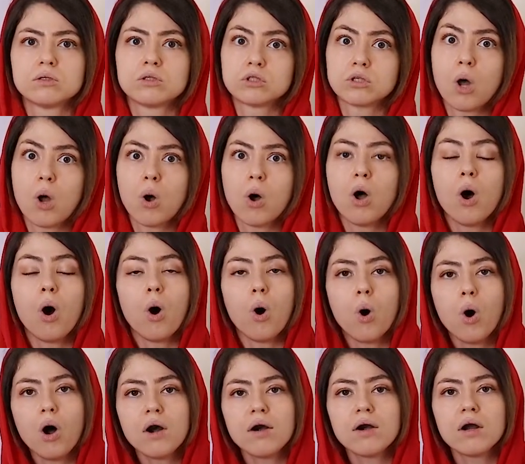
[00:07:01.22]
So,
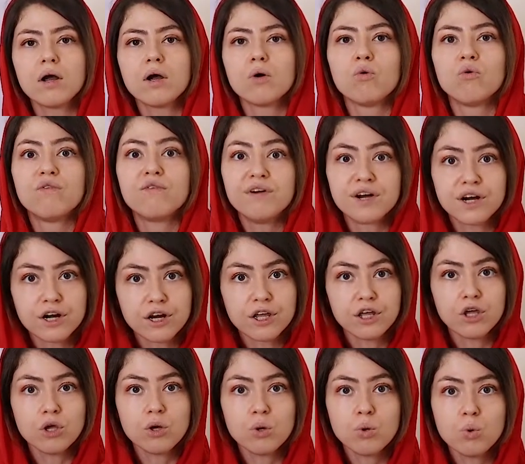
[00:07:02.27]
or were
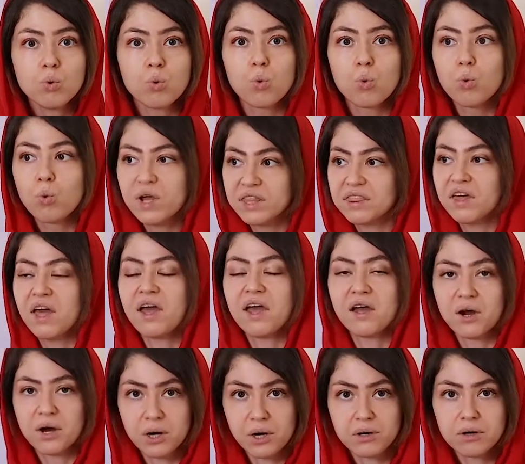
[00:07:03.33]
you with
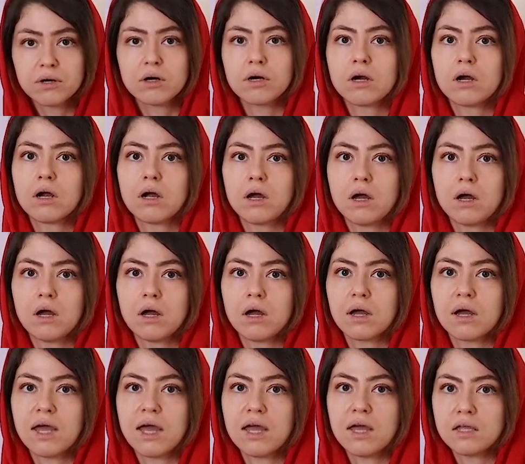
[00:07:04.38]
her?
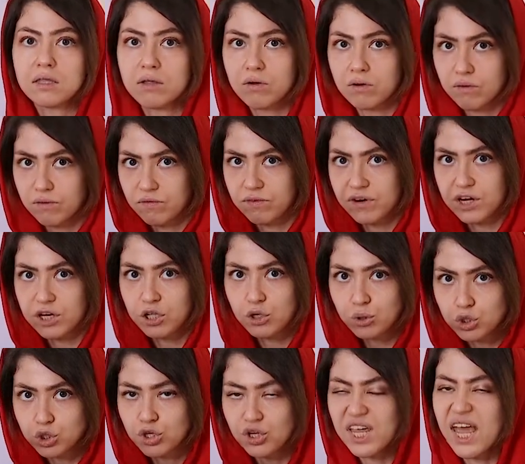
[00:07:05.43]
Okay. Were
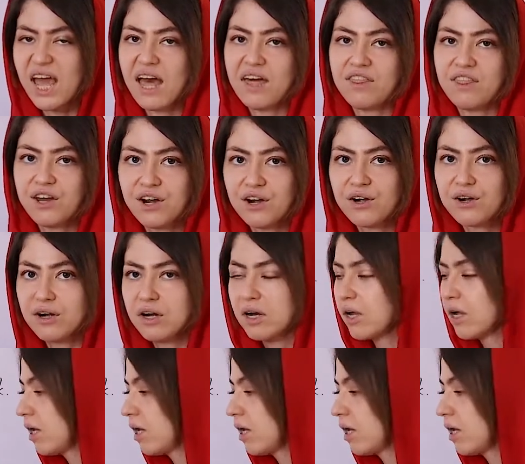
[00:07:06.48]
you together?